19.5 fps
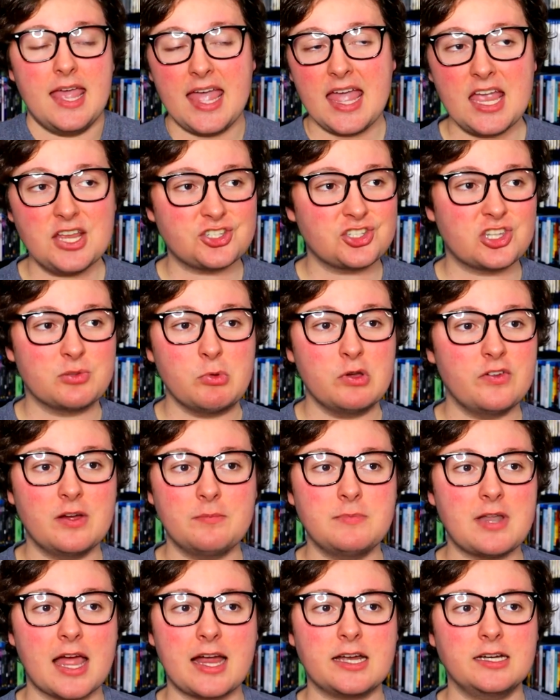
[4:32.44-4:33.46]
It's just a movie
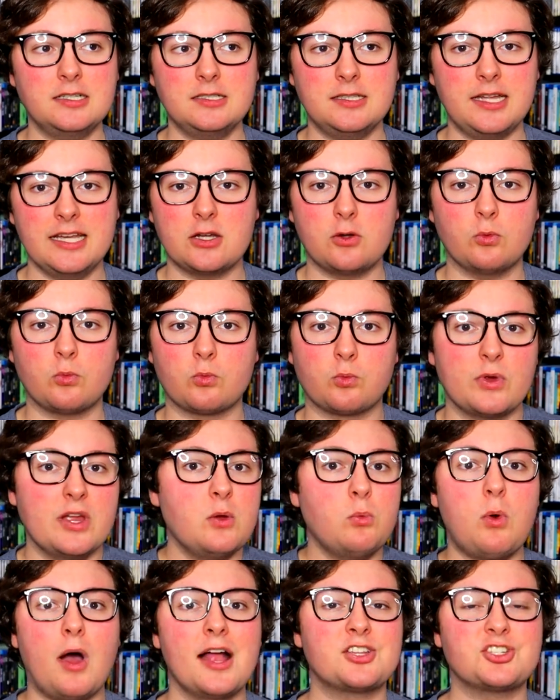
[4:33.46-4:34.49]
I'm not going to like
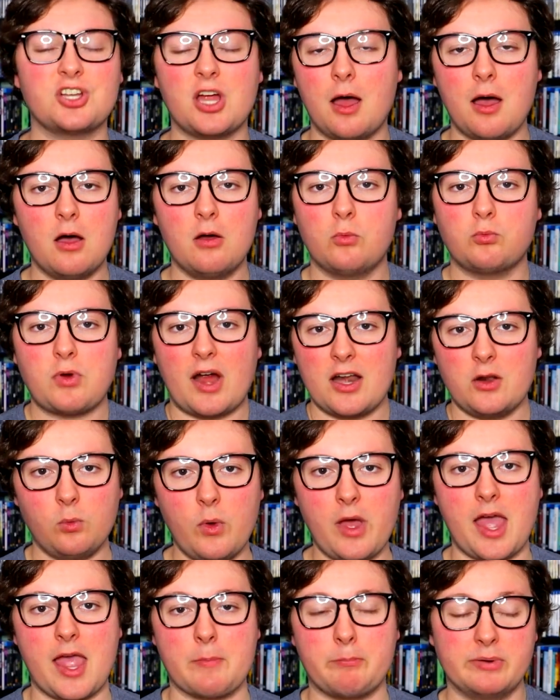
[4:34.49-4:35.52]
rewatch right
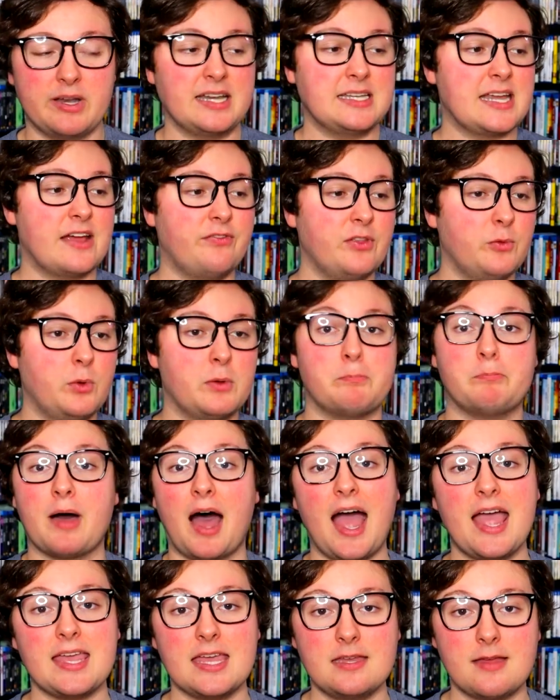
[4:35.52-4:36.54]
away, but I definitely would
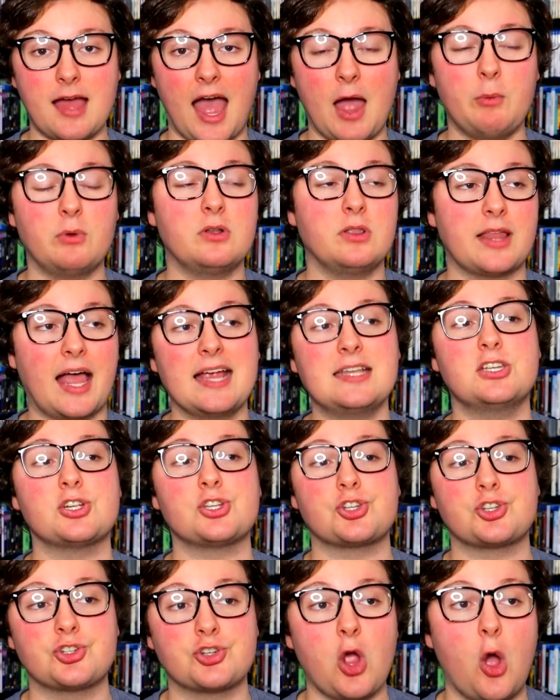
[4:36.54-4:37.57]
buy it. I would like to
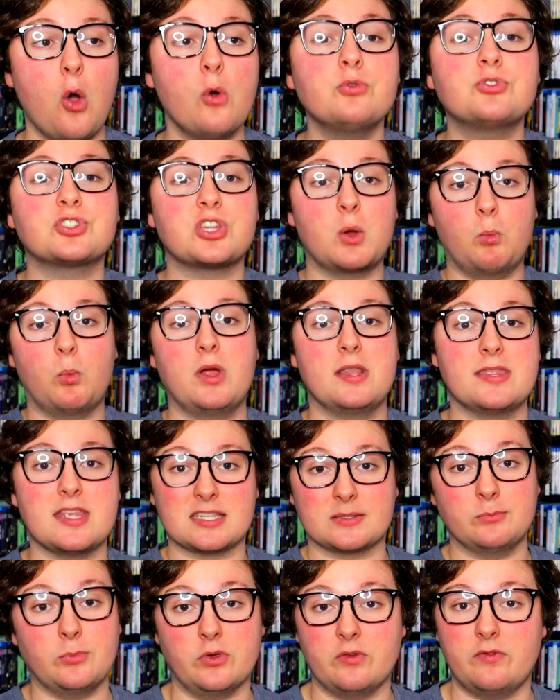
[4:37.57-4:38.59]
show someone
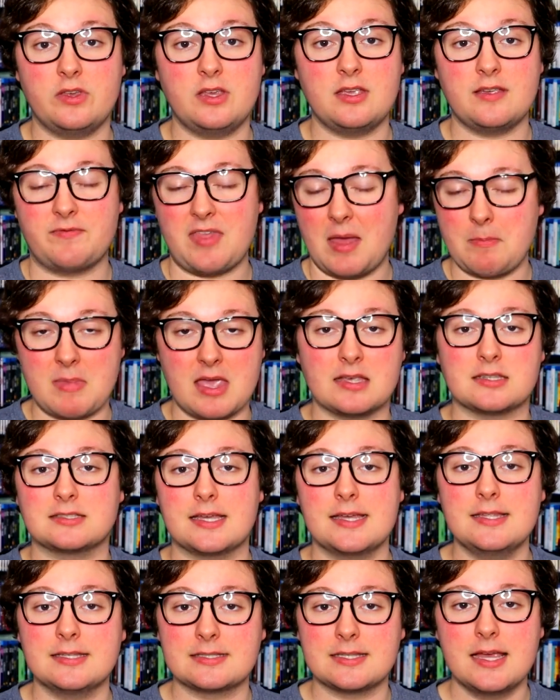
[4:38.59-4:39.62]
this movie, if that makes
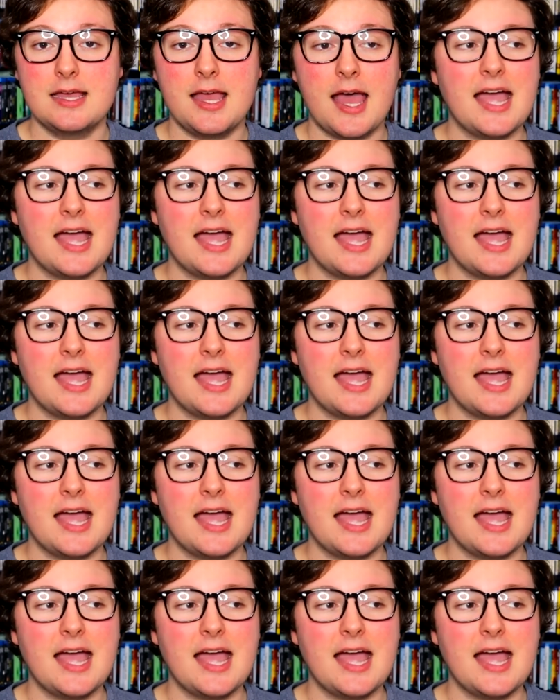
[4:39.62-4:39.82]
sense.